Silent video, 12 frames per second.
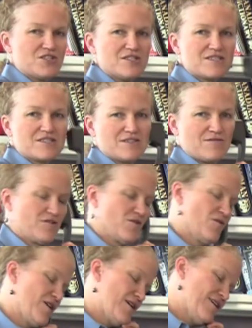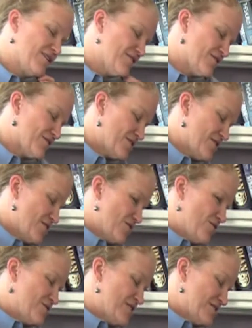is the phone hugger,
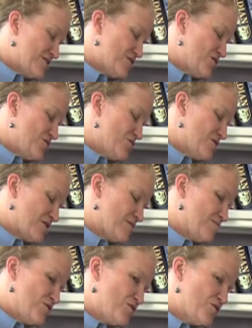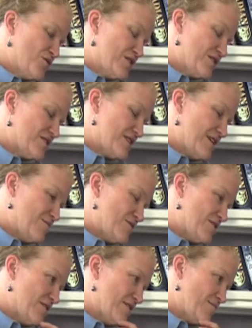who tends to use the computer at the same
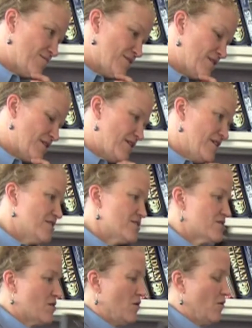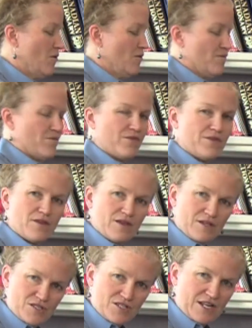time. So
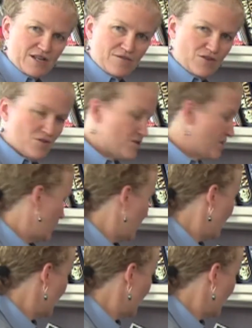instead of using